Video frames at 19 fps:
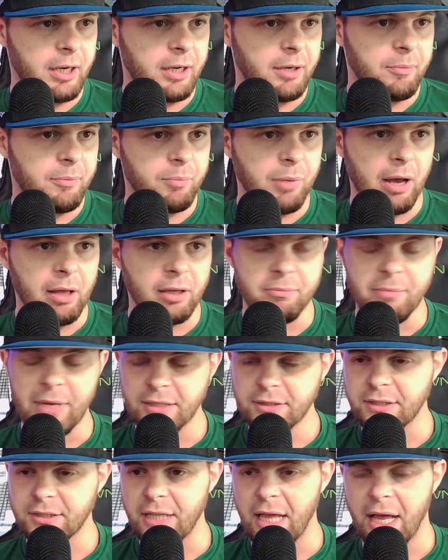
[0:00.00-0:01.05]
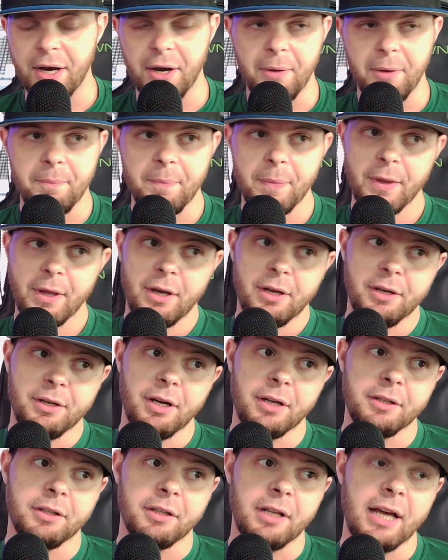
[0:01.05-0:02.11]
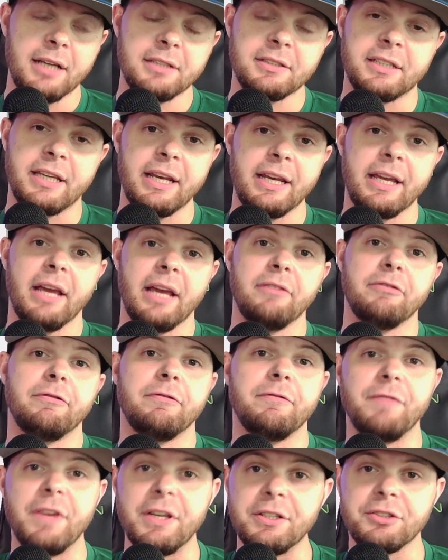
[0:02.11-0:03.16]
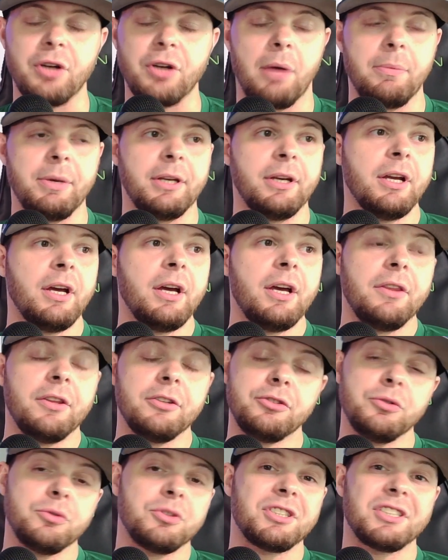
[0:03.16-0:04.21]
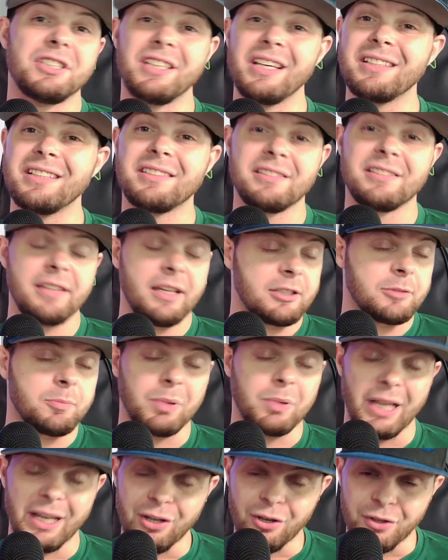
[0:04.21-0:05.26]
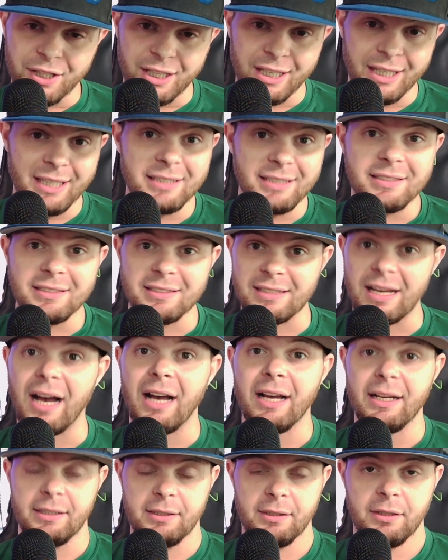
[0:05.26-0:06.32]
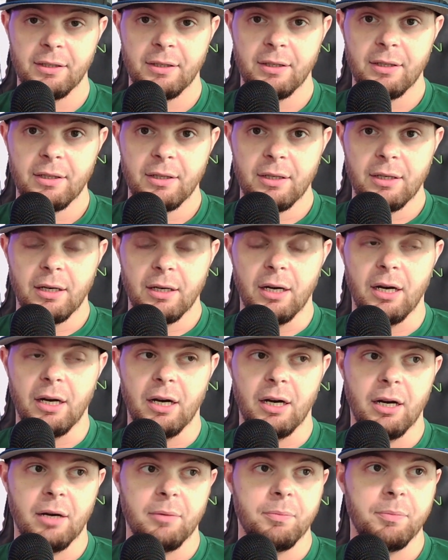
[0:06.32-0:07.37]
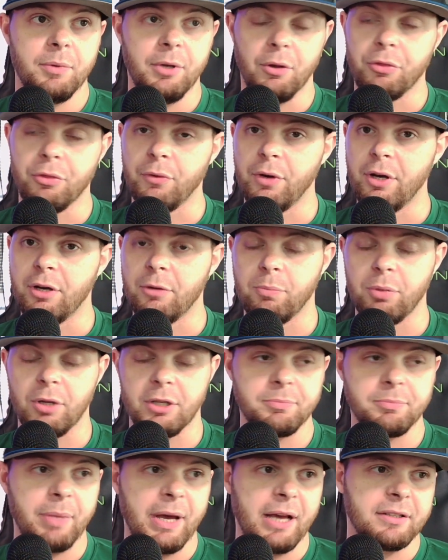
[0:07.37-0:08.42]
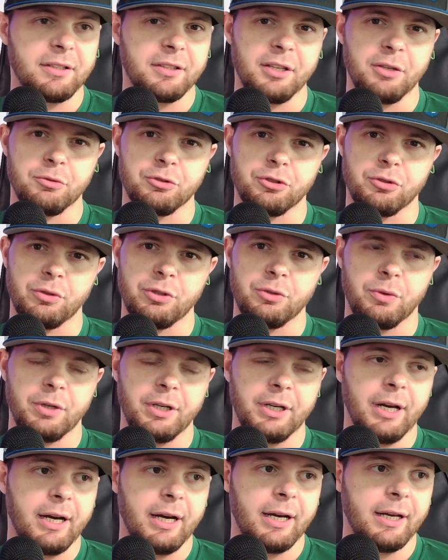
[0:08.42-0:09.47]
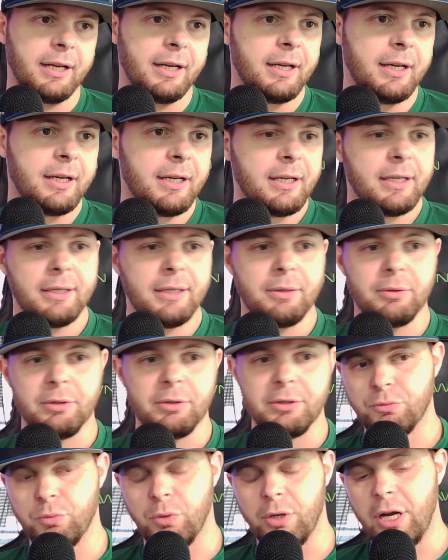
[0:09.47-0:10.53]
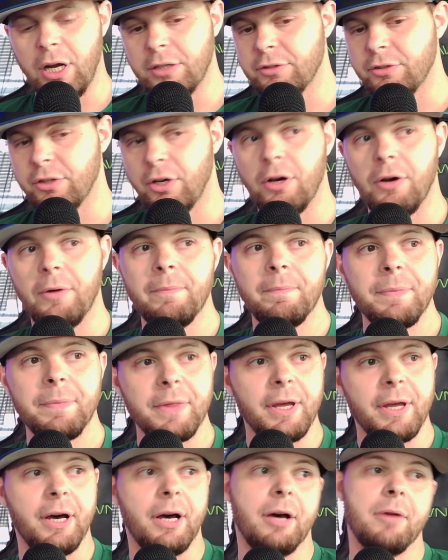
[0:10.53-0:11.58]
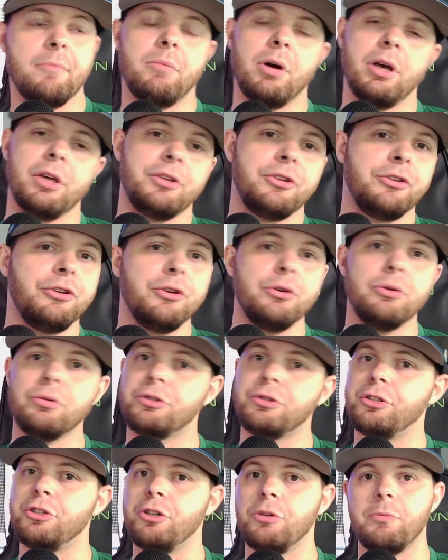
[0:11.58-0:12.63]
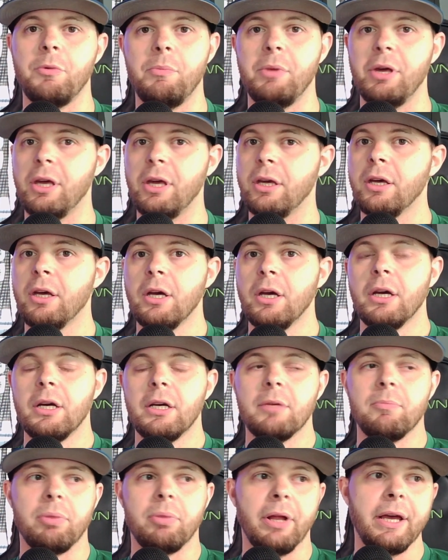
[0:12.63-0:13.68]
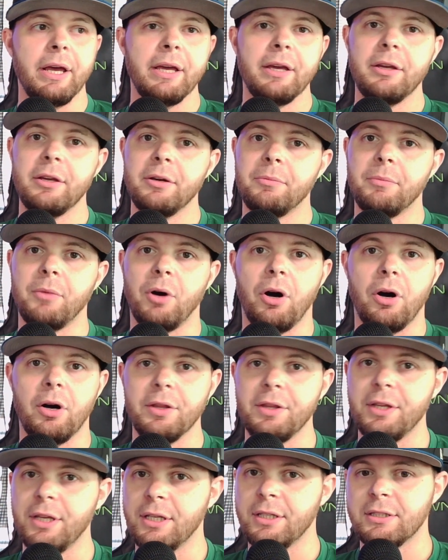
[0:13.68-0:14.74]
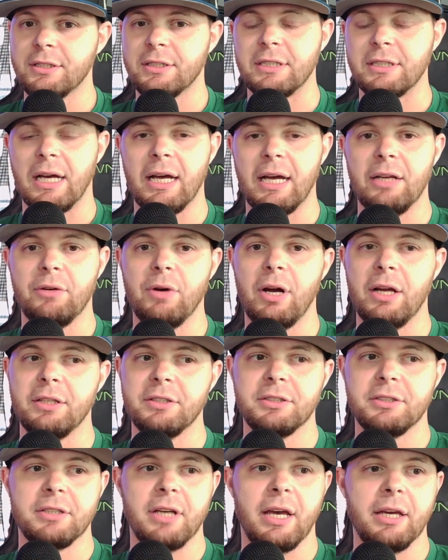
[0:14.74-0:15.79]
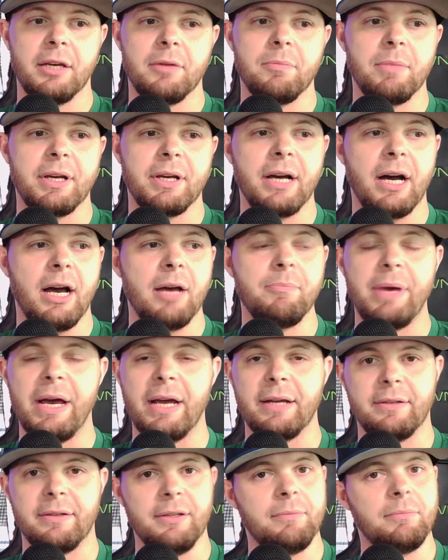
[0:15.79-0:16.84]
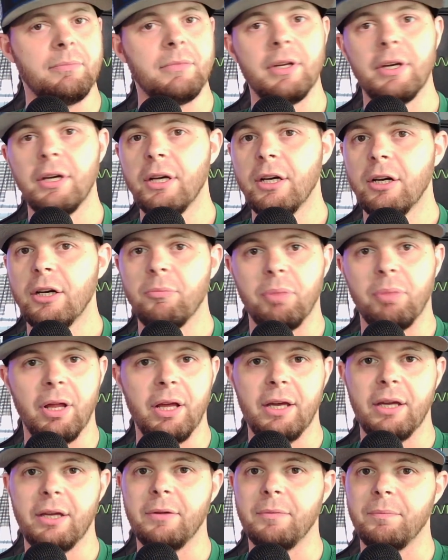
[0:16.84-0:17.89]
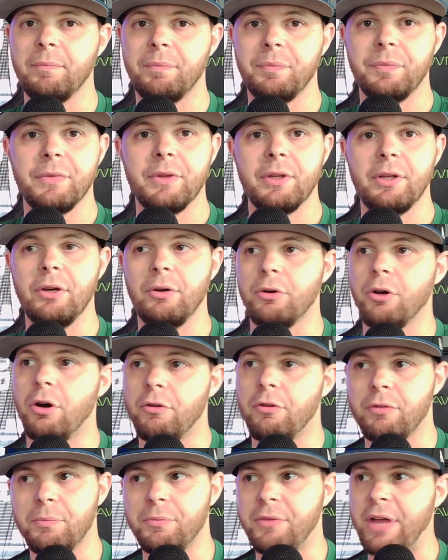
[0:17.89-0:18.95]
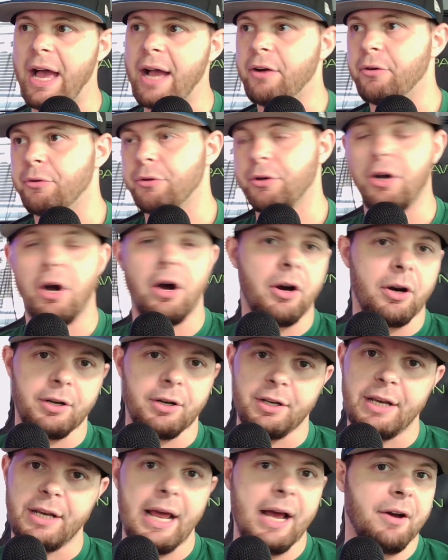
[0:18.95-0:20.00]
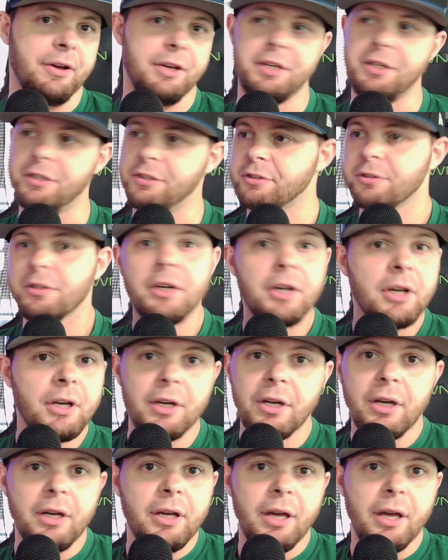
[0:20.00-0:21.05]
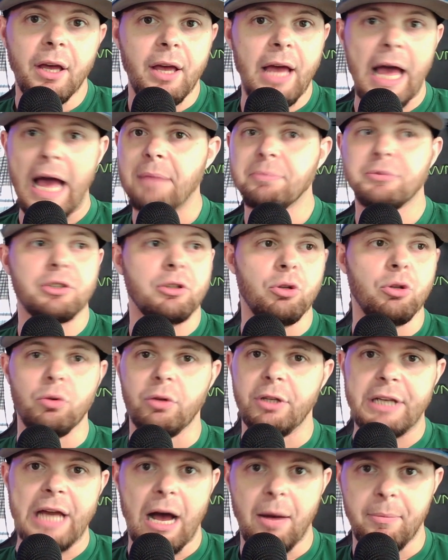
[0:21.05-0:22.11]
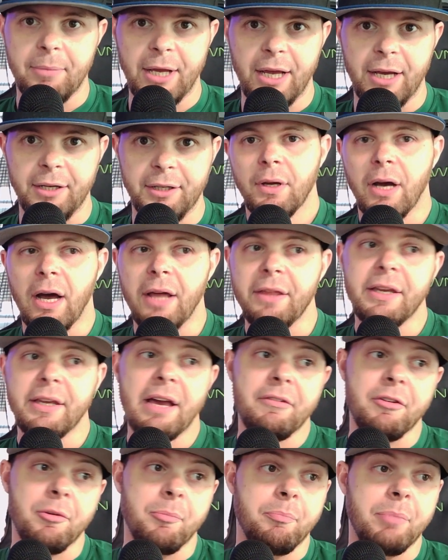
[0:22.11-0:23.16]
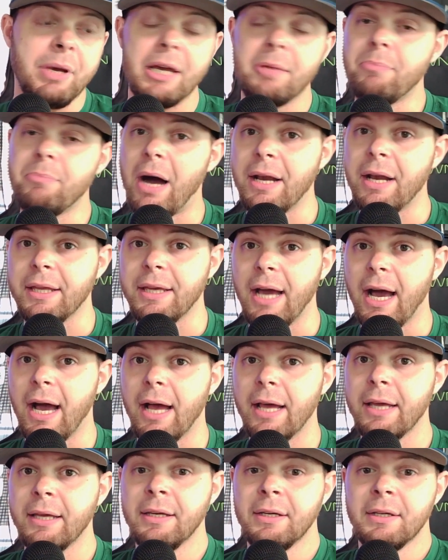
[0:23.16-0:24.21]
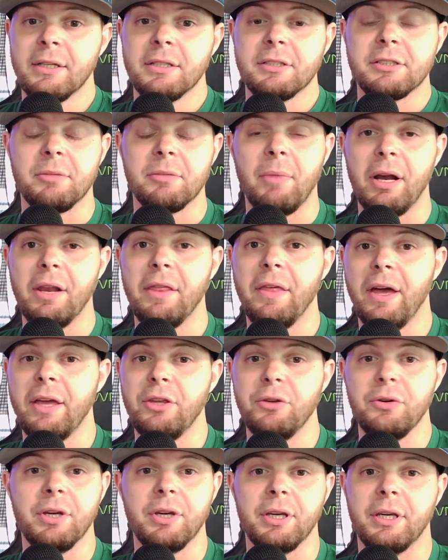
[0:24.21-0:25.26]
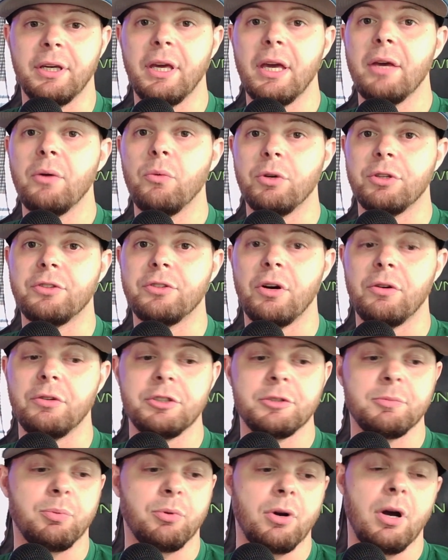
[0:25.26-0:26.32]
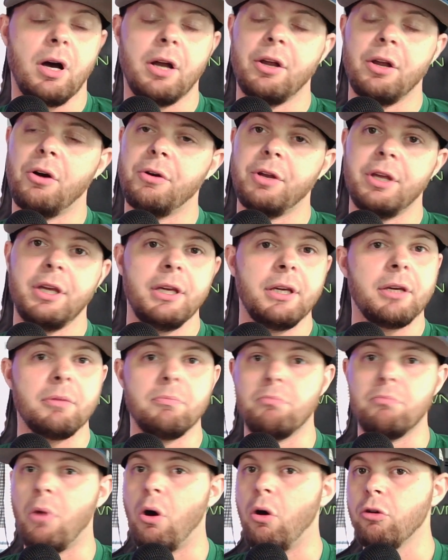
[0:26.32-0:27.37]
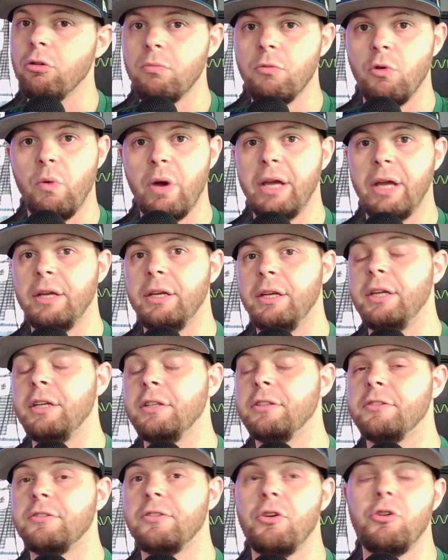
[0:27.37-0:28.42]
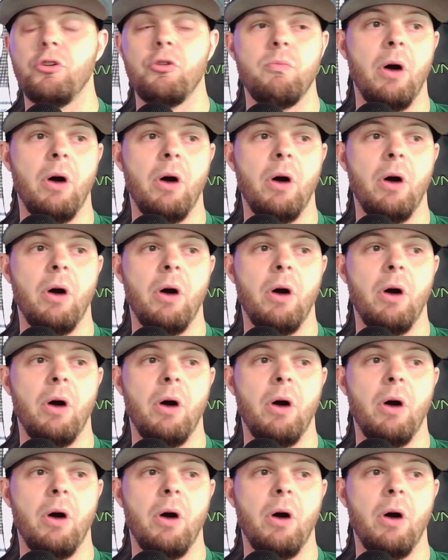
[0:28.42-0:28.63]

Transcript: Probably messing that up. Nonetheless, getting a physical. I mean, this dude's 6'6", playing on the inside. 300 plus pounds. I think it was 329 was what I saw. But huge human being, playing him on the inside. Right, this is like Mekhi Becton playing. Going from tackle to guard, and now he's absolutely dominating. I think having a big body guy, somebody that you can get with Tony Sperano and he can mold him the way he needs to.